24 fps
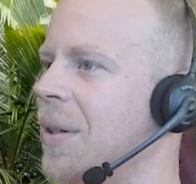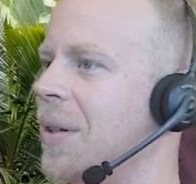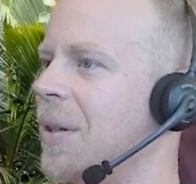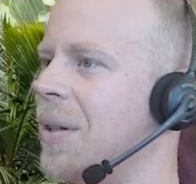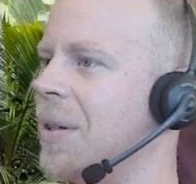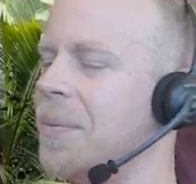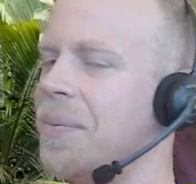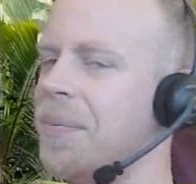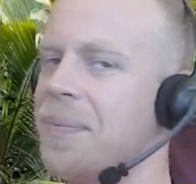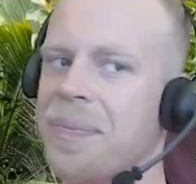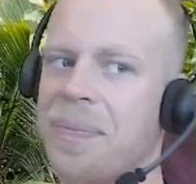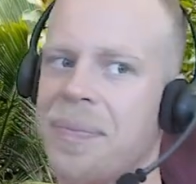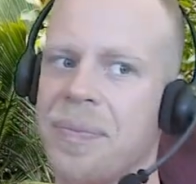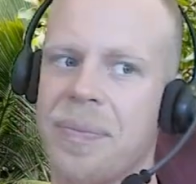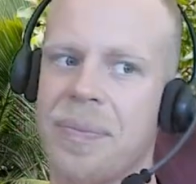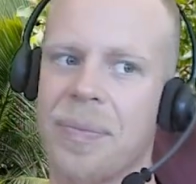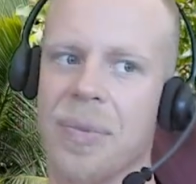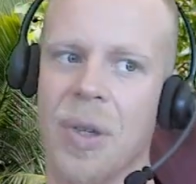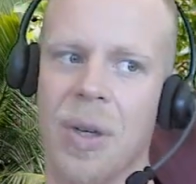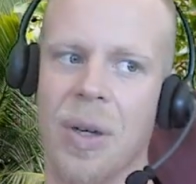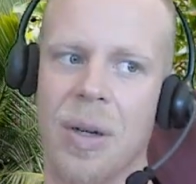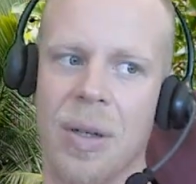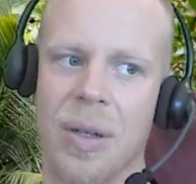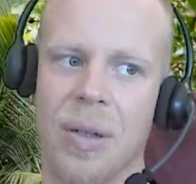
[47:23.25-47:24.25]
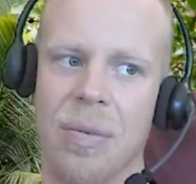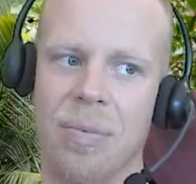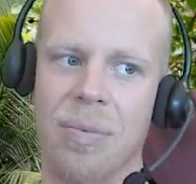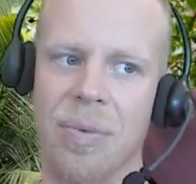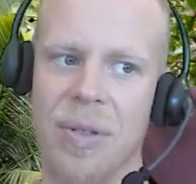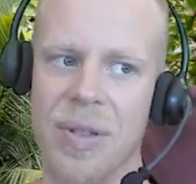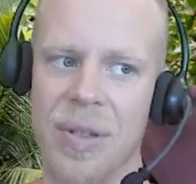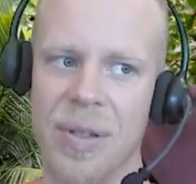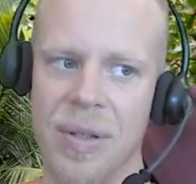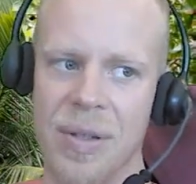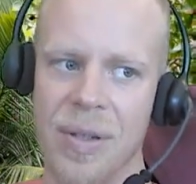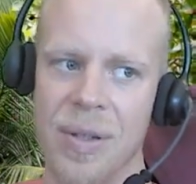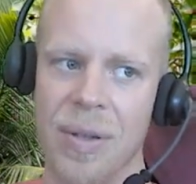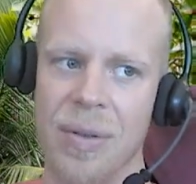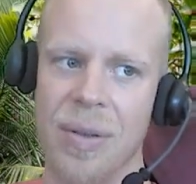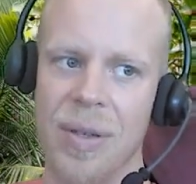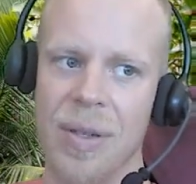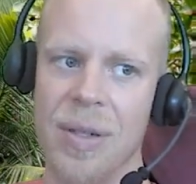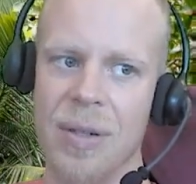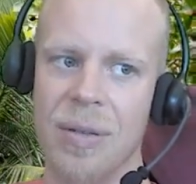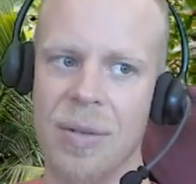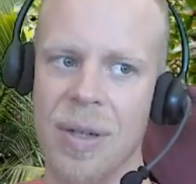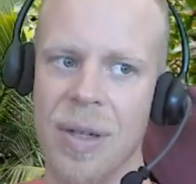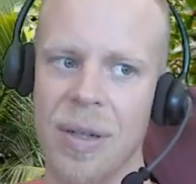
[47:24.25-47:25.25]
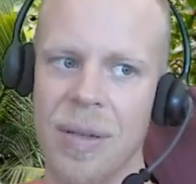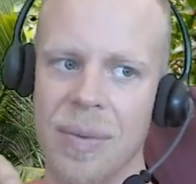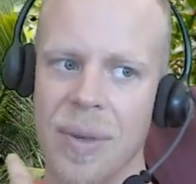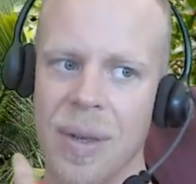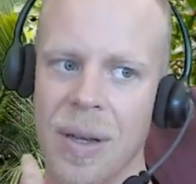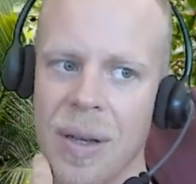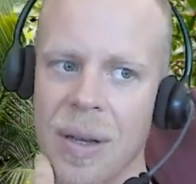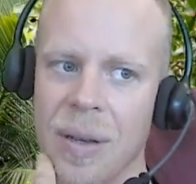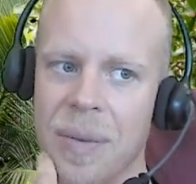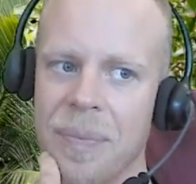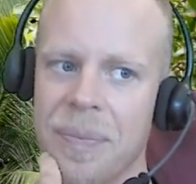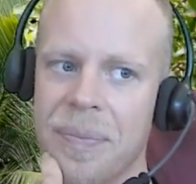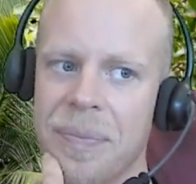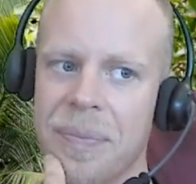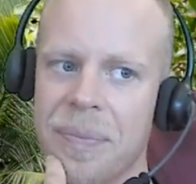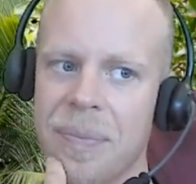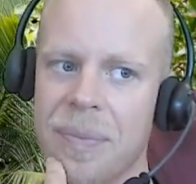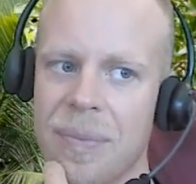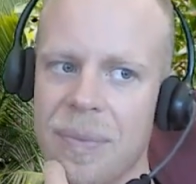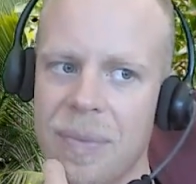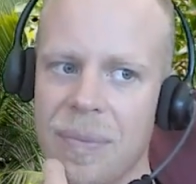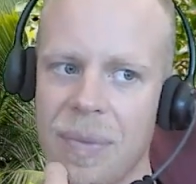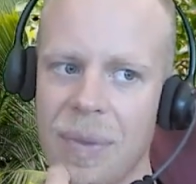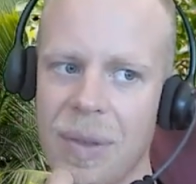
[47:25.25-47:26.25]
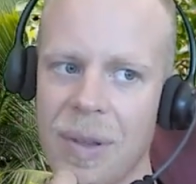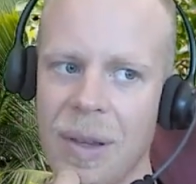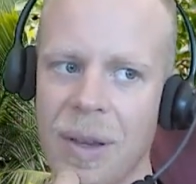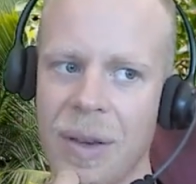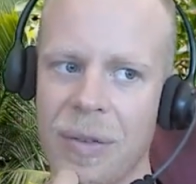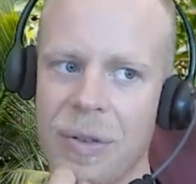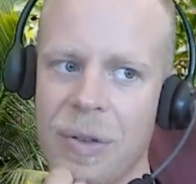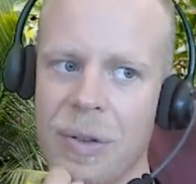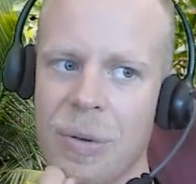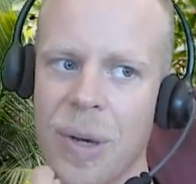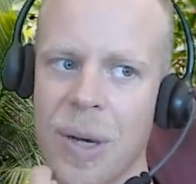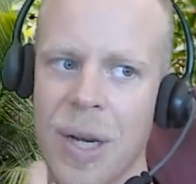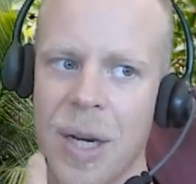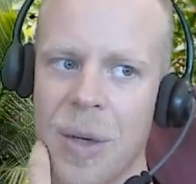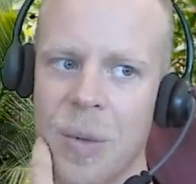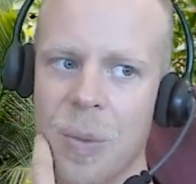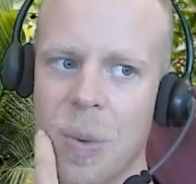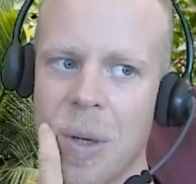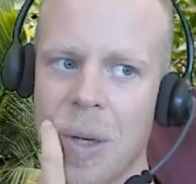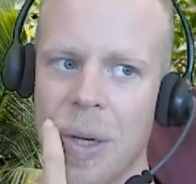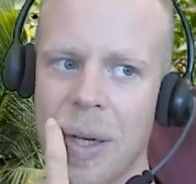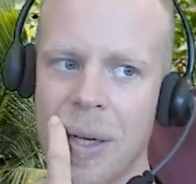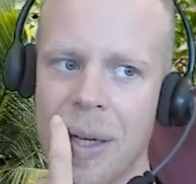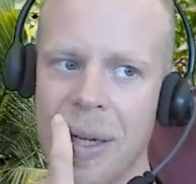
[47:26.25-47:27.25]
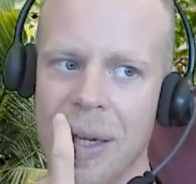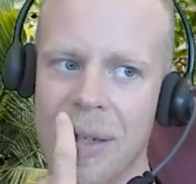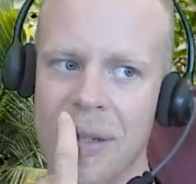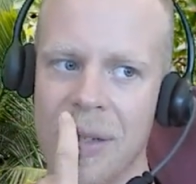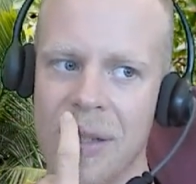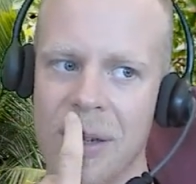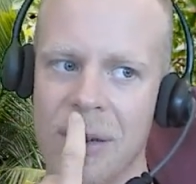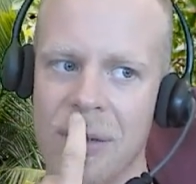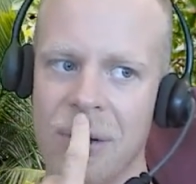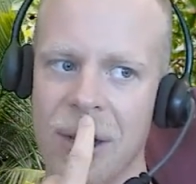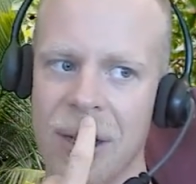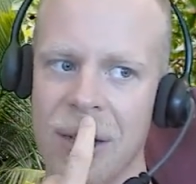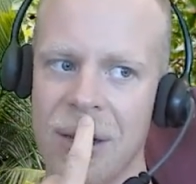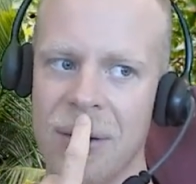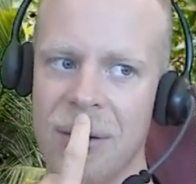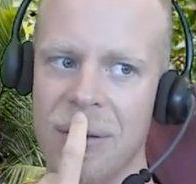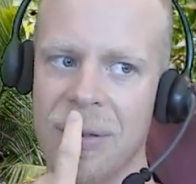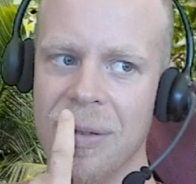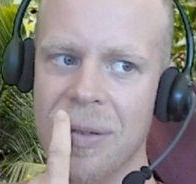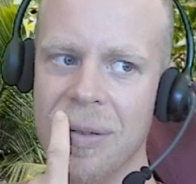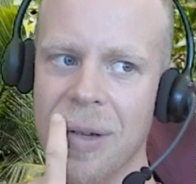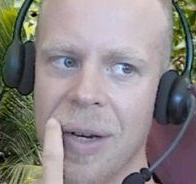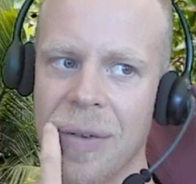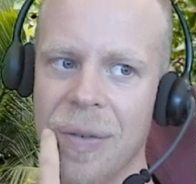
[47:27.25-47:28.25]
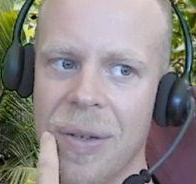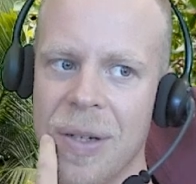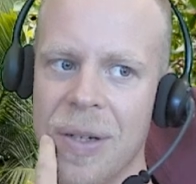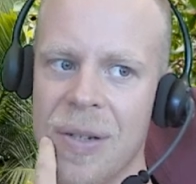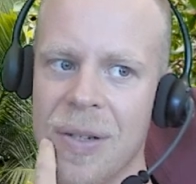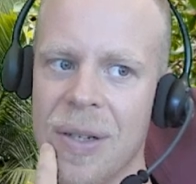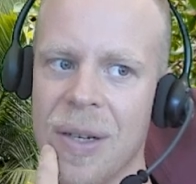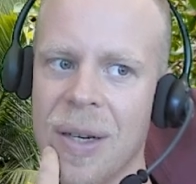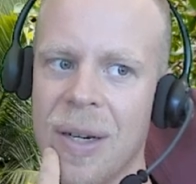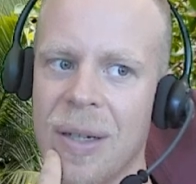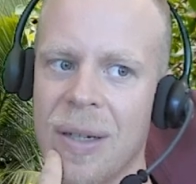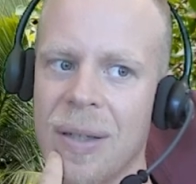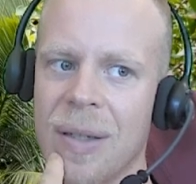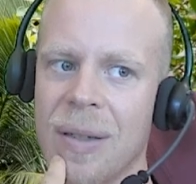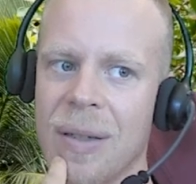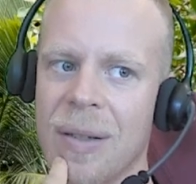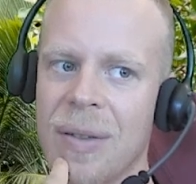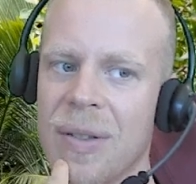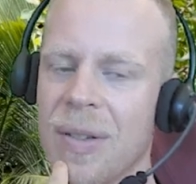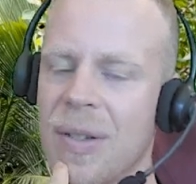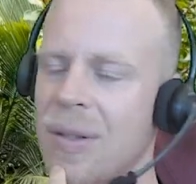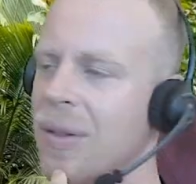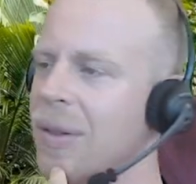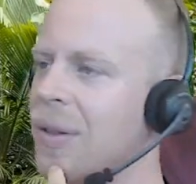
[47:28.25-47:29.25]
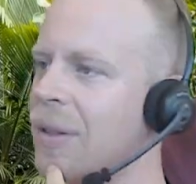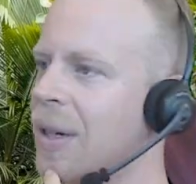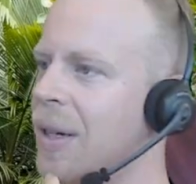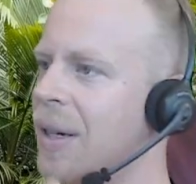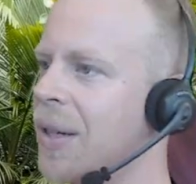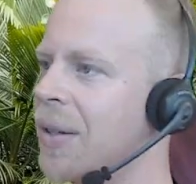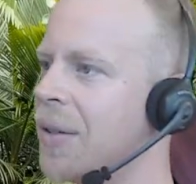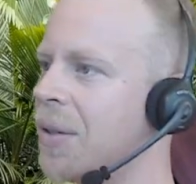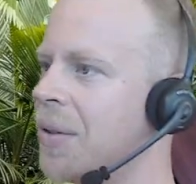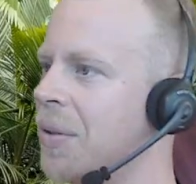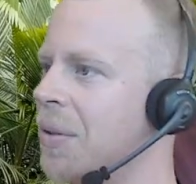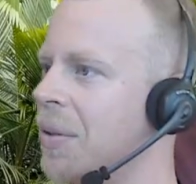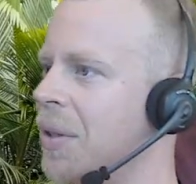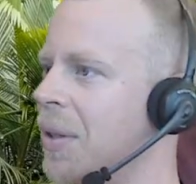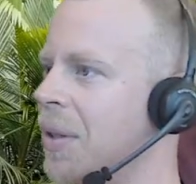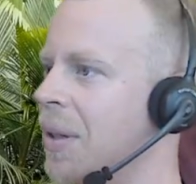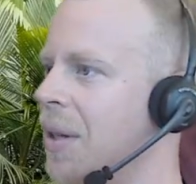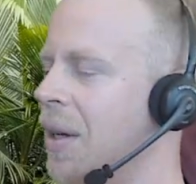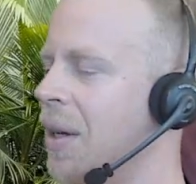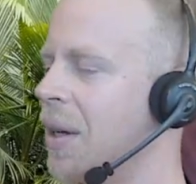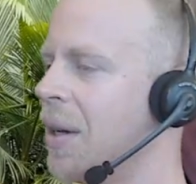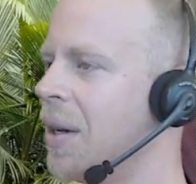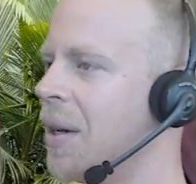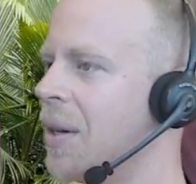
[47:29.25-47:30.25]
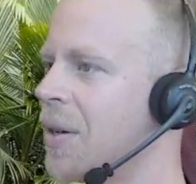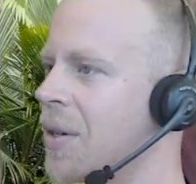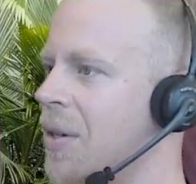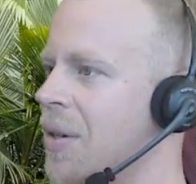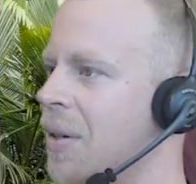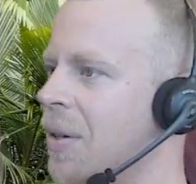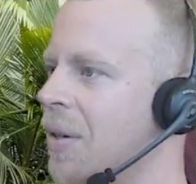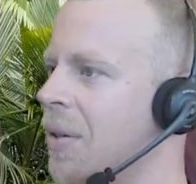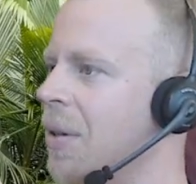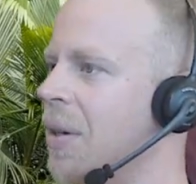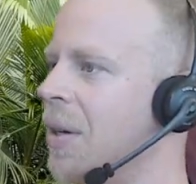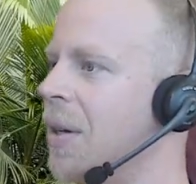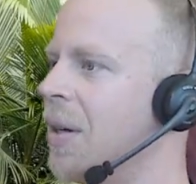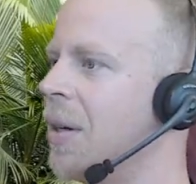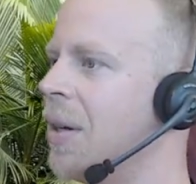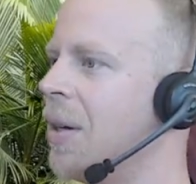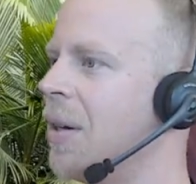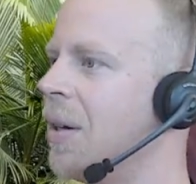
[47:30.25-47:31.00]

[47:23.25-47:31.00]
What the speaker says: Oh, yeah, it's on the screen. I've tried one, has a radio and graphics card, and still can't do it. So